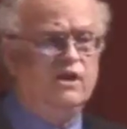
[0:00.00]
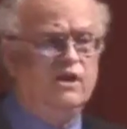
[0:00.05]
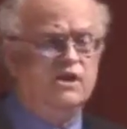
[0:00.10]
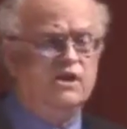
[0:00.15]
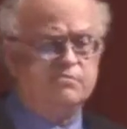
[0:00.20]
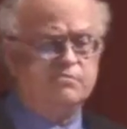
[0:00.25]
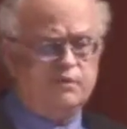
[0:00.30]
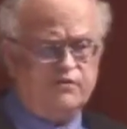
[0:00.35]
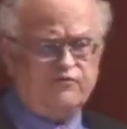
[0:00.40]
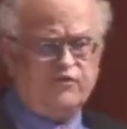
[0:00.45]

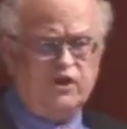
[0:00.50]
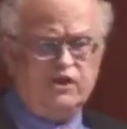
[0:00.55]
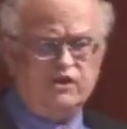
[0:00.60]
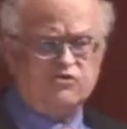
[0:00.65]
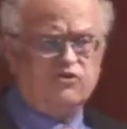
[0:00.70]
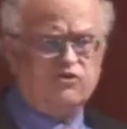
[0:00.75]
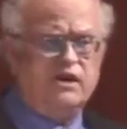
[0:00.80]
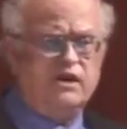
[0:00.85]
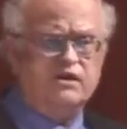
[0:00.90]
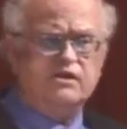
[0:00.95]
Split phase
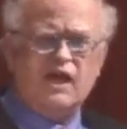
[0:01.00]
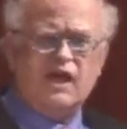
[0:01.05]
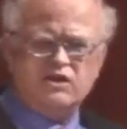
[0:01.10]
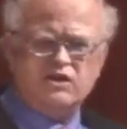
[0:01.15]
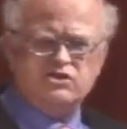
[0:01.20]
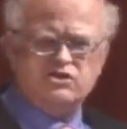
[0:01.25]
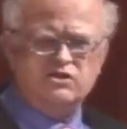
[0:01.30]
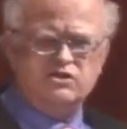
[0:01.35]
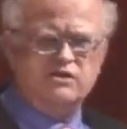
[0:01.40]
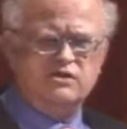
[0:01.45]

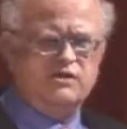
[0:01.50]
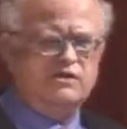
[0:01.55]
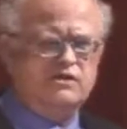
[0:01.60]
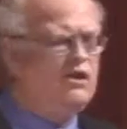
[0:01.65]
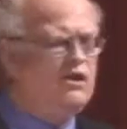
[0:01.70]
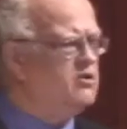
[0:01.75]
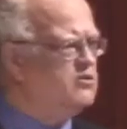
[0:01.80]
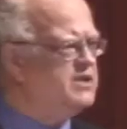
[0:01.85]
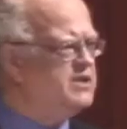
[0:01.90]
transactions, no,